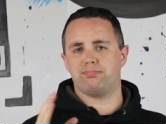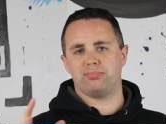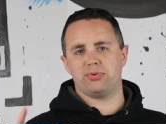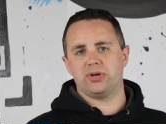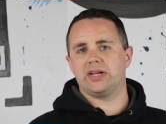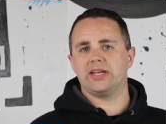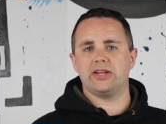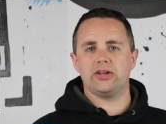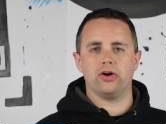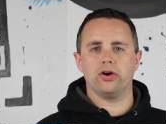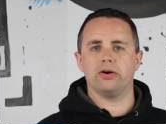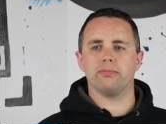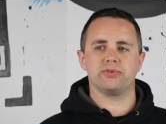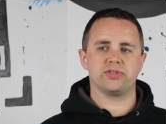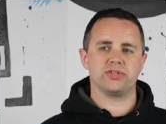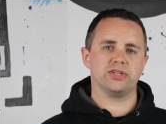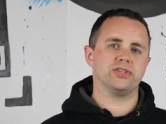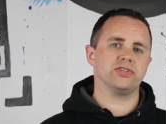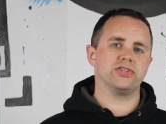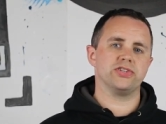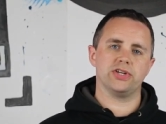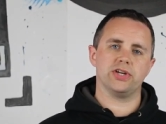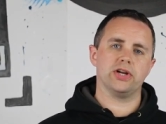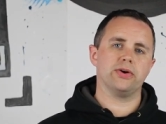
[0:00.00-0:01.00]
brilliant
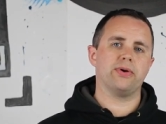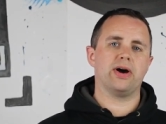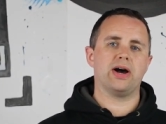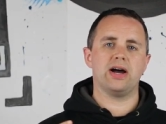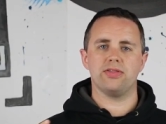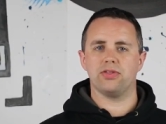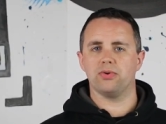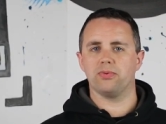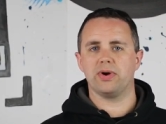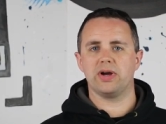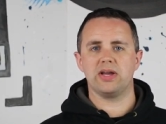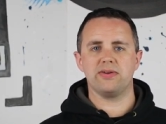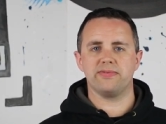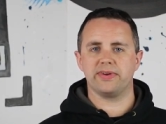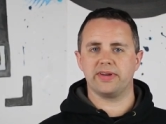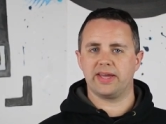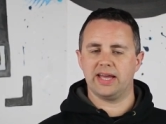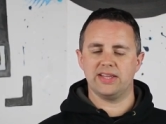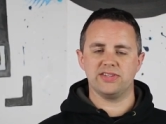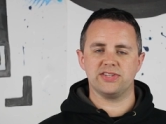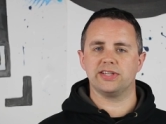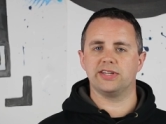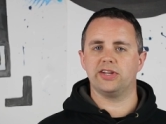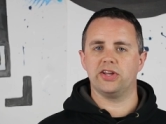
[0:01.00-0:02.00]
options, you know, either way for
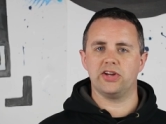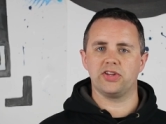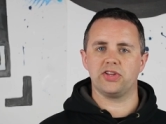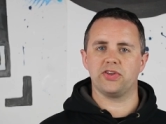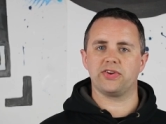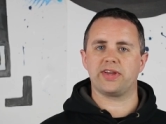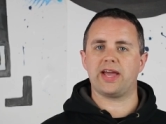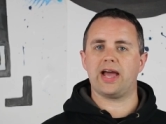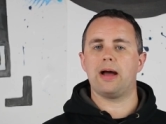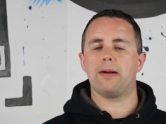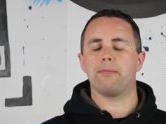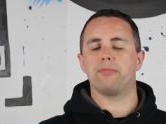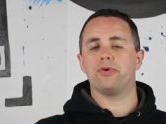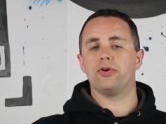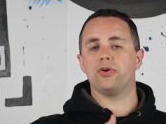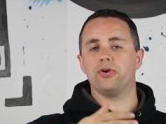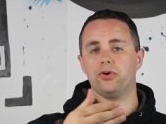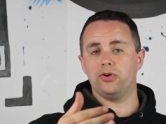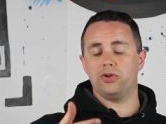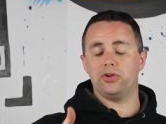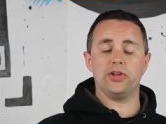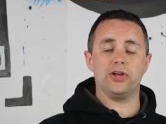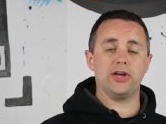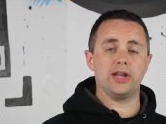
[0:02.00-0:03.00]
getting to learn your camera
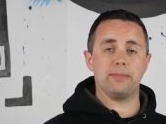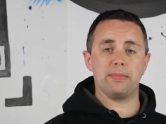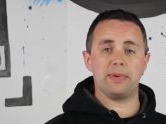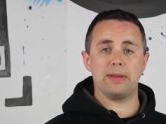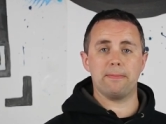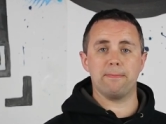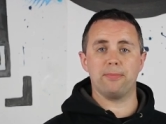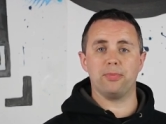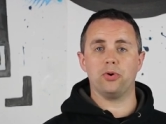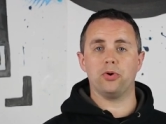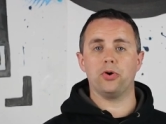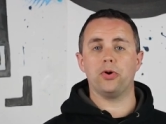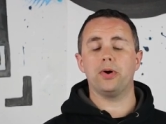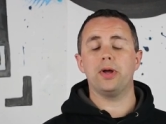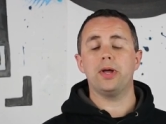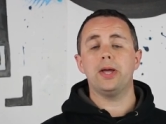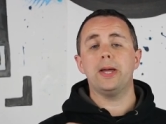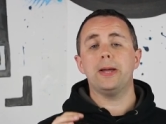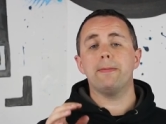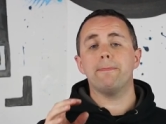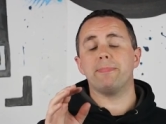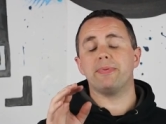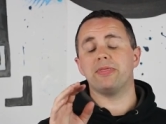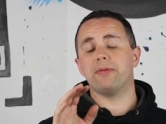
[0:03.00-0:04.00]
or learn a bit more,
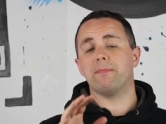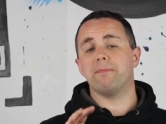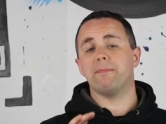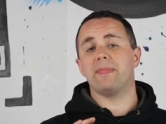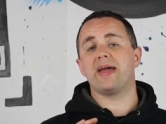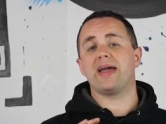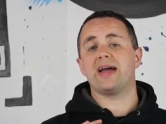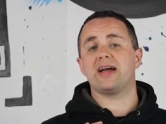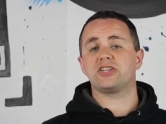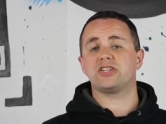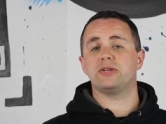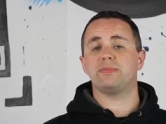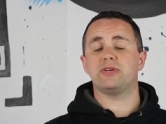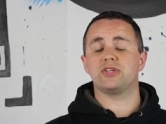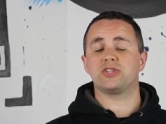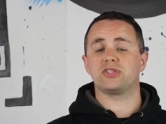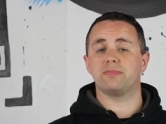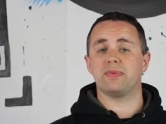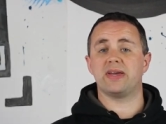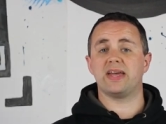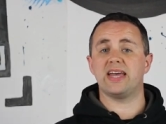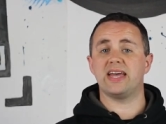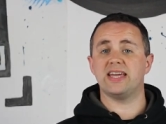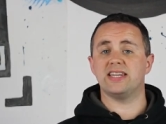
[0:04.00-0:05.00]
but there may actually be
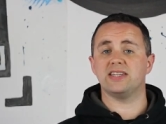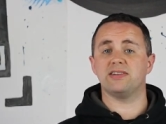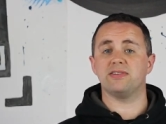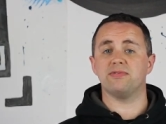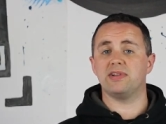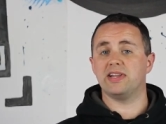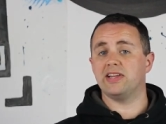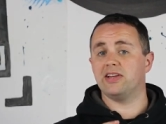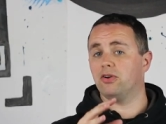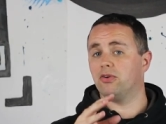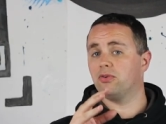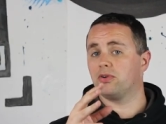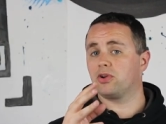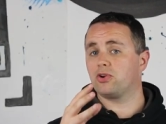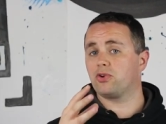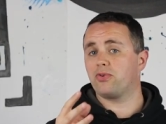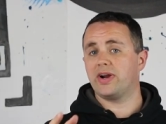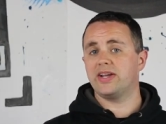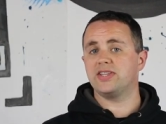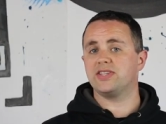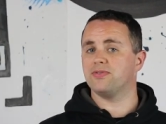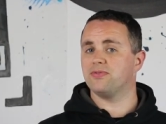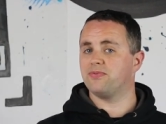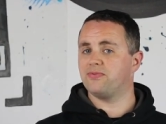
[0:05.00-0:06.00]
some hidden little
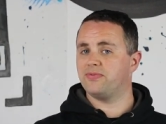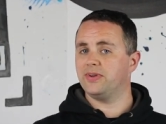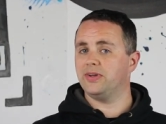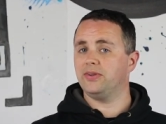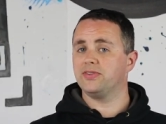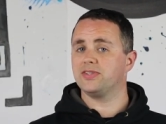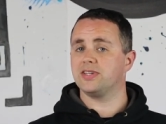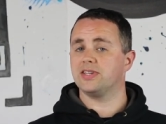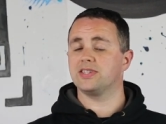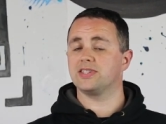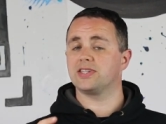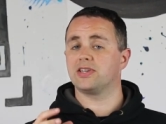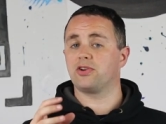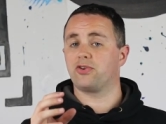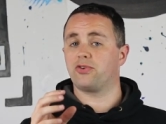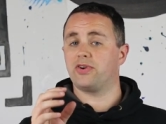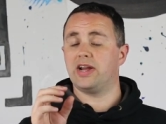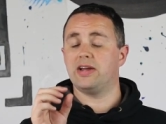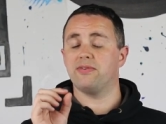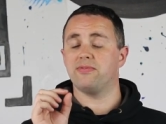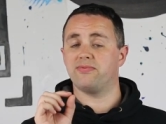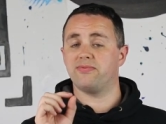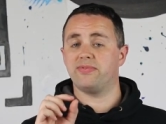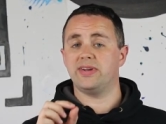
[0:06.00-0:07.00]
creative filters and
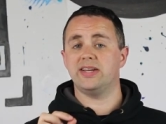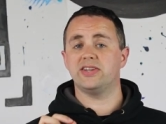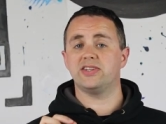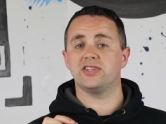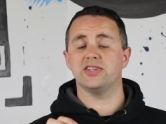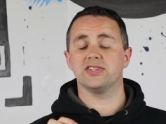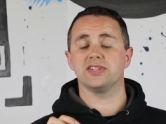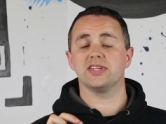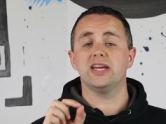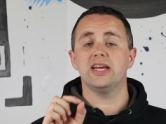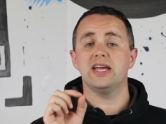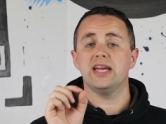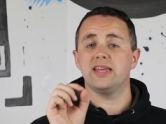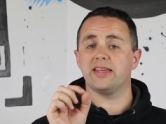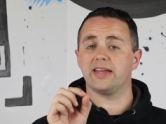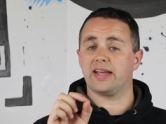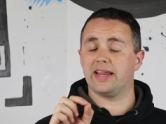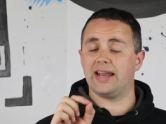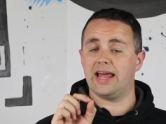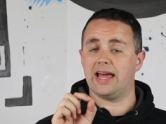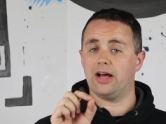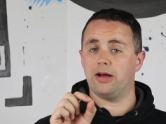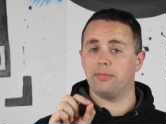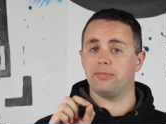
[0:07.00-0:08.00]
creative features that
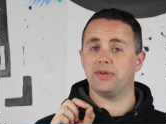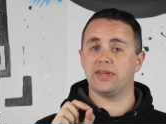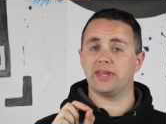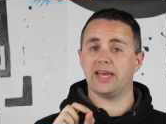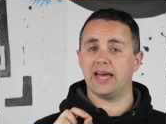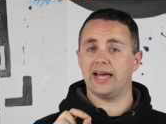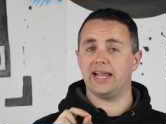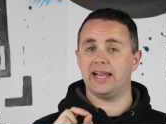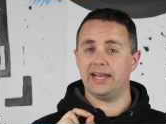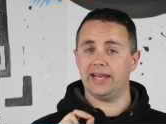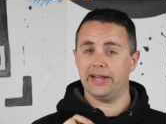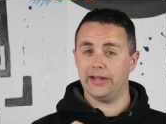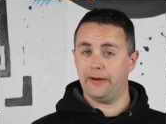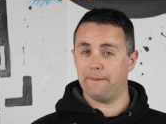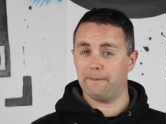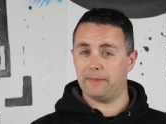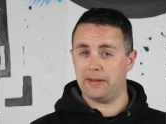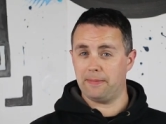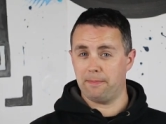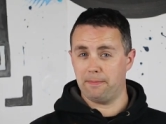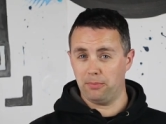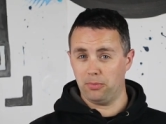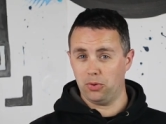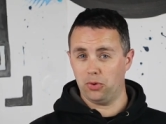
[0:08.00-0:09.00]
can help you get a little
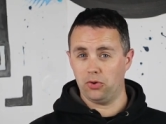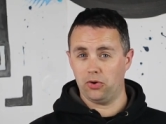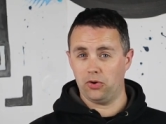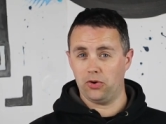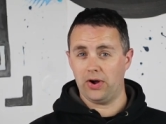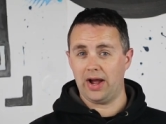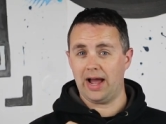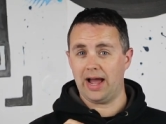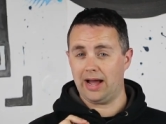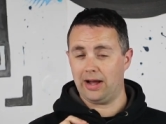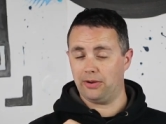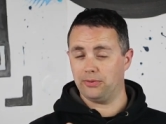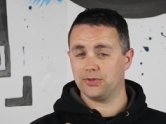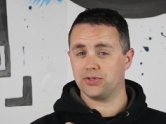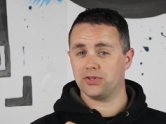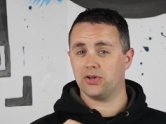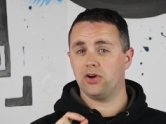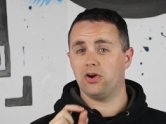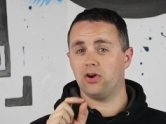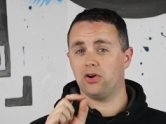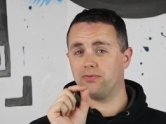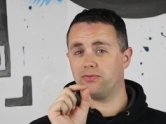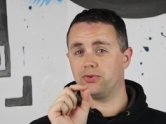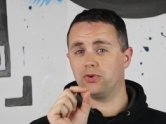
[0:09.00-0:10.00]
bit more out
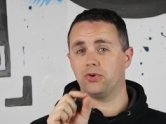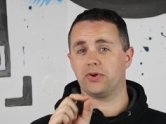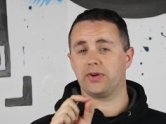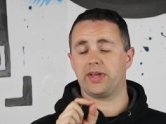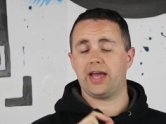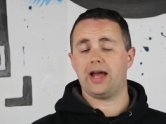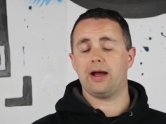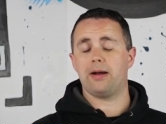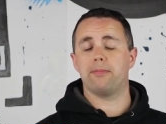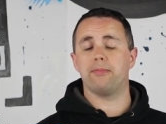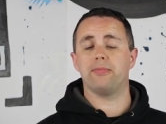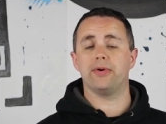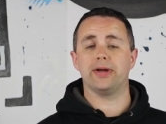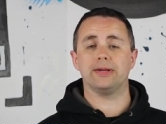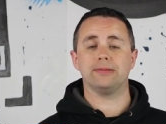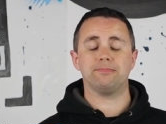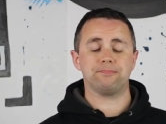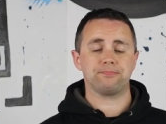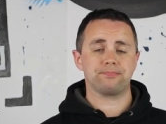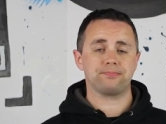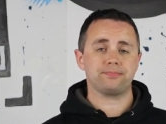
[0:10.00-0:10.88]
of your camera.